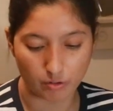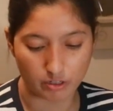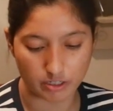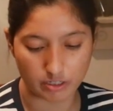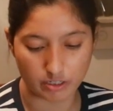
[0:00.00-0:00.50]

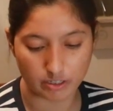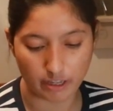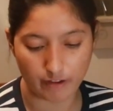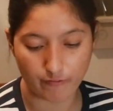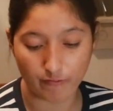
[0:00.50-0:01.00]
This is
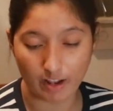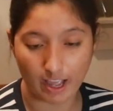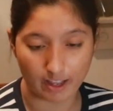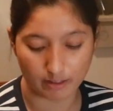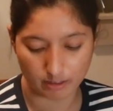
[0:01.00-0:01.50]
a
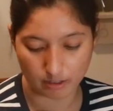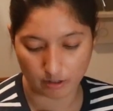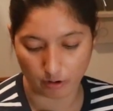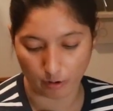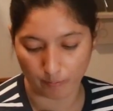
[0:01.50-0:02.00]
flat
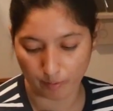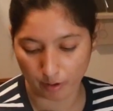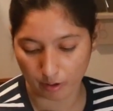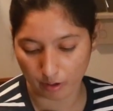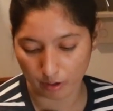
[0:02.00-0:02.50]

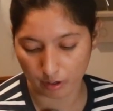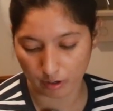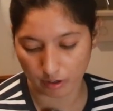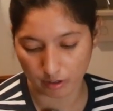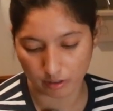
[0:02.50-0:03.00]

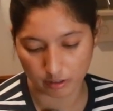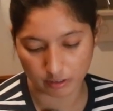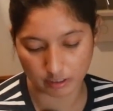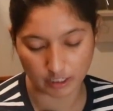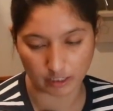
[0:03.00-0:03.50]
number
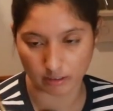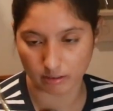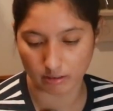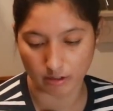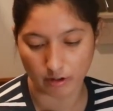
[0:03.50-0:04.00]
6
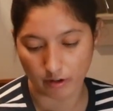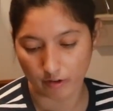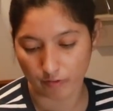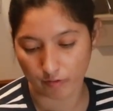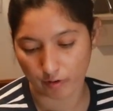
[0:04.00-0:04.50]

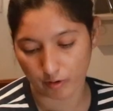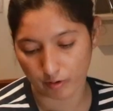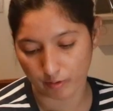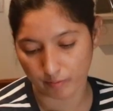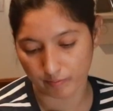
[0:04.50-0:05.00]

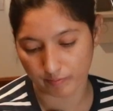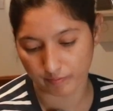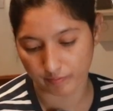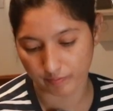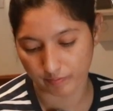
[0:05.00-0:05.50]
from,